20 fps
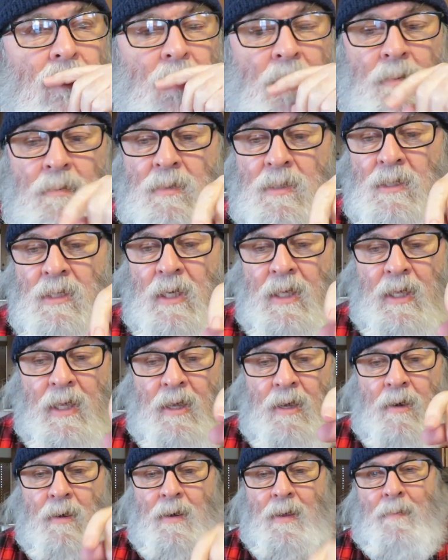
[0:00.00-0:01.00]
am sitting
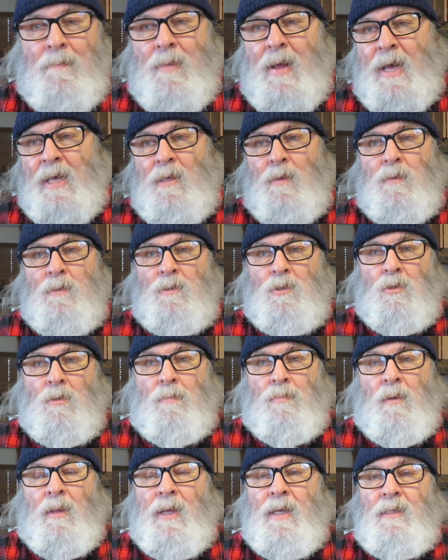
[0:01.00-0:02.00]
here in my
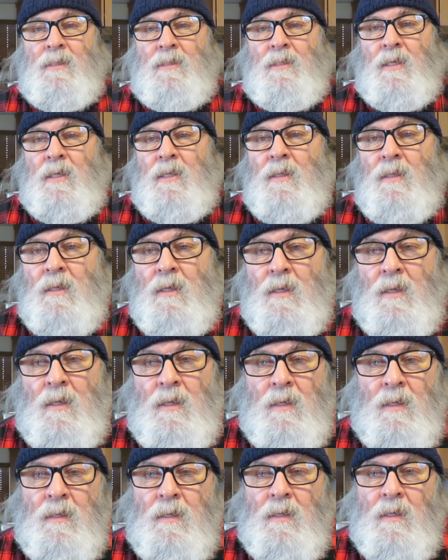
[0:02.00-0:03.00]
usual place in
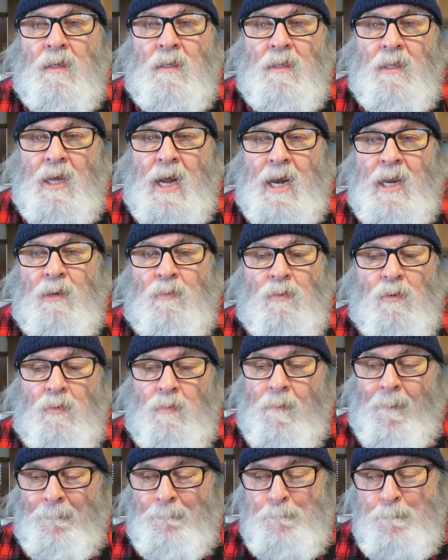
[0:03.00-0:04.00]
the dining
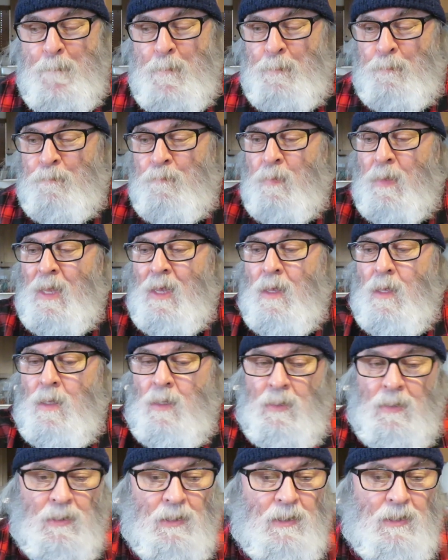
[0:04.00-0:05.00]
room,
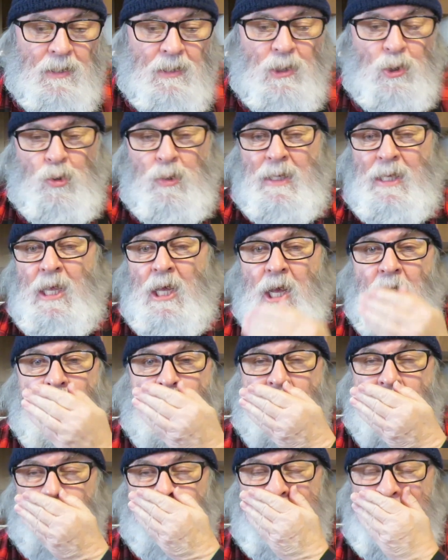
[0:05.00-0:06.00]
drinking
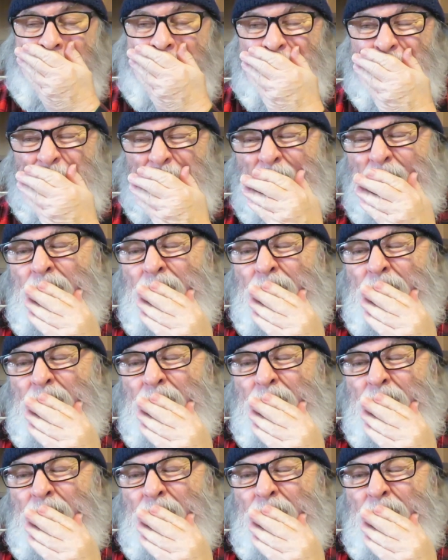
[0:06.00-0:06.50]
coffee.